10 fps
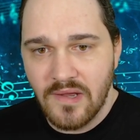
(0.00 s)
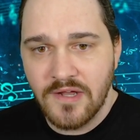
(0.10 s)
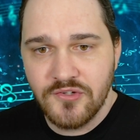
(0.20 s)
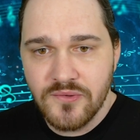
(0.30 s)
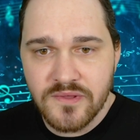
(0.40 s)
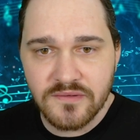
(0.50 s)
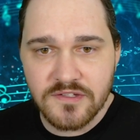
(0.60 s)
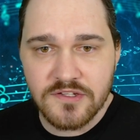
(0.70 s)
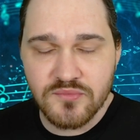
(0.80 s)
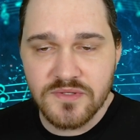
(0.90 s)
And I do think
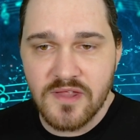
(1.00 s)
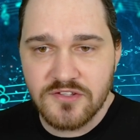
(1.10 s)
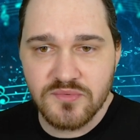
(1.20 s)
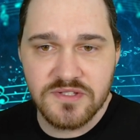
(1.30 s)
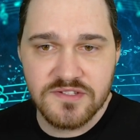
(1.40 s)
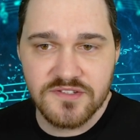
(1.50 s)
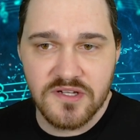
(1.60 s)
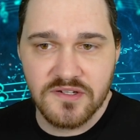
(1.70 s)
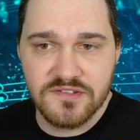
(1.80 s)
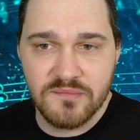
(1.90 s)
that that's what that's what this
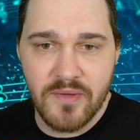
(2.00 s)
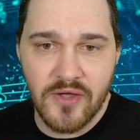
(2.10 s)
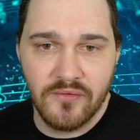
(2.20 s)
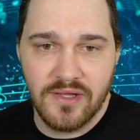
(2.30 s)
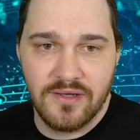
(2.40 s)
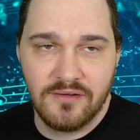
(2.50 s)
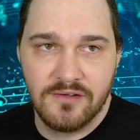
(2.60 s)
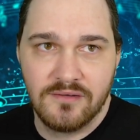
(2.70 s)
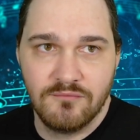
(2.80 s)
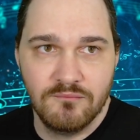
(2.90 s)
song is about, and it
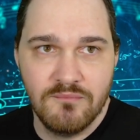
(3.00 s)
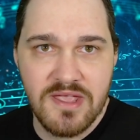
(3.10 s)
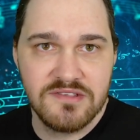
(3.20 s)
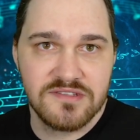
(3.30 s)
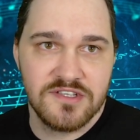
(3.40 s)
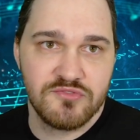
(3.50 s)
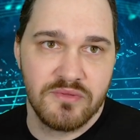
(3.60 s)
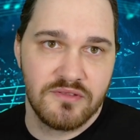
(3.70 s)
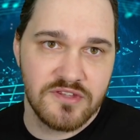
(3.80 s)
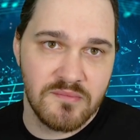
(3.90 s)
makes sense
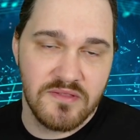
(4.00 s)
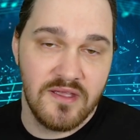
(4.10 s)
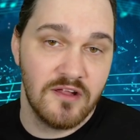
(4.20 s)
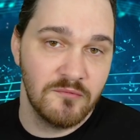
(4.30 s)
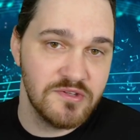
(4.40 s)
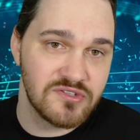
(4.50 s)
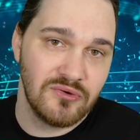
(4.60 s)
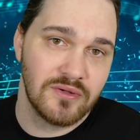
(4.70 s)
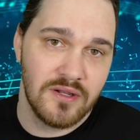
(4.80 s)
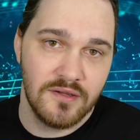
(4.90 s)
with some of the elements
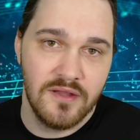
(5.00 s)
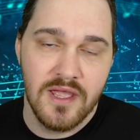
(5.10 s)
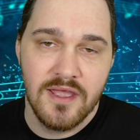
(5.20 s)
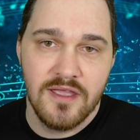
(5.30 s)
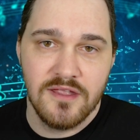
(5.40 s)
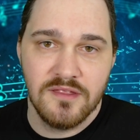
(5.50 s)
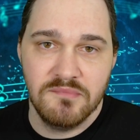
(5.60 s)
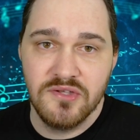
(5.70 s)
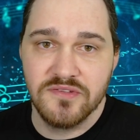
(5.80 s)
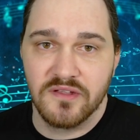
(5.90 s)
going on in the
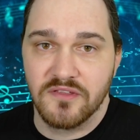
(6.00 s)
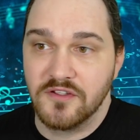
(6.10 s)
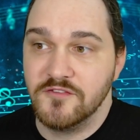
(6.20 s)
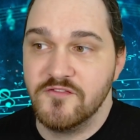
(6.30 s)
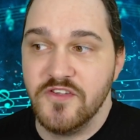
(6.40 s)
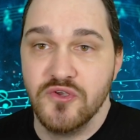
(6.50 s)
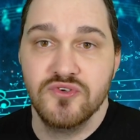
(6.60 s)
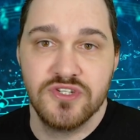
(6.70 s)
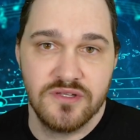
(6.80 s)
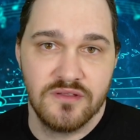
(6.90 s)
music the
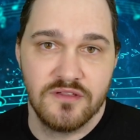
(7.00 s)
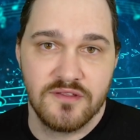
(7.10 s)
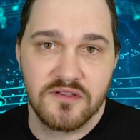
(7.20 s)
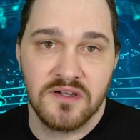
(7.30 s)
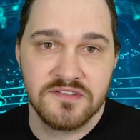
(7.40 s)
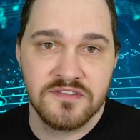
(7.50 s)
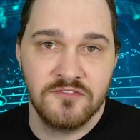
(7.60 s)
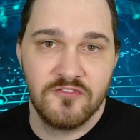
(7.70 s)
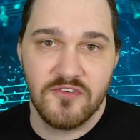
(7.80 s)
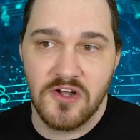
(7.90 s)
confusion the
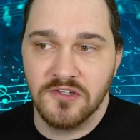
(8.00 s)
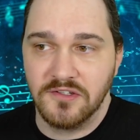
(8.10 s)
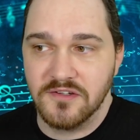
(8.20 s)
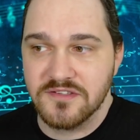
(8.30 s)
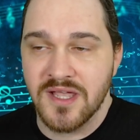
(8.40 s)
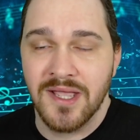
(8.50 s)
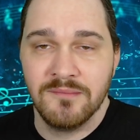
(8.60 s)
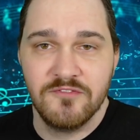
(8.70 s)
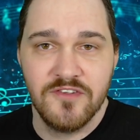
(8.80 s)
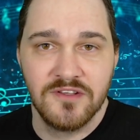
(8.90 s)
constant falling the
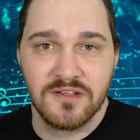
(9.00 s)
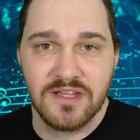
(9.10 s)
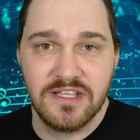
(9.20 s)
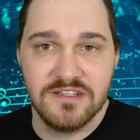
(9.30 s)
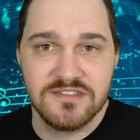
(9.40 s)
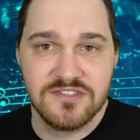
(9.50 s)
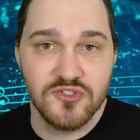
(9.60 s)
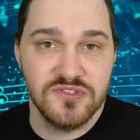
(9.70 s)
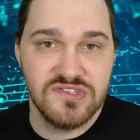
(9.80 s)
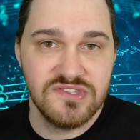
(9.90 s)
time feeling like it
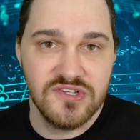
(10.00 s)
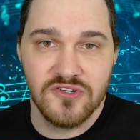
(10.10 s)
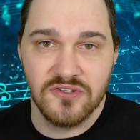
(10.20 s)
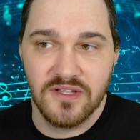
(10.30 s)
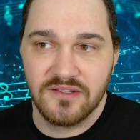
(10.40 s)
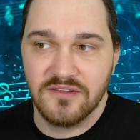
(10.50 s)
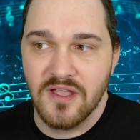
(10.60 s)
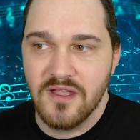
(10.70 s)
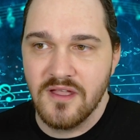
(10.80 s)
stood still like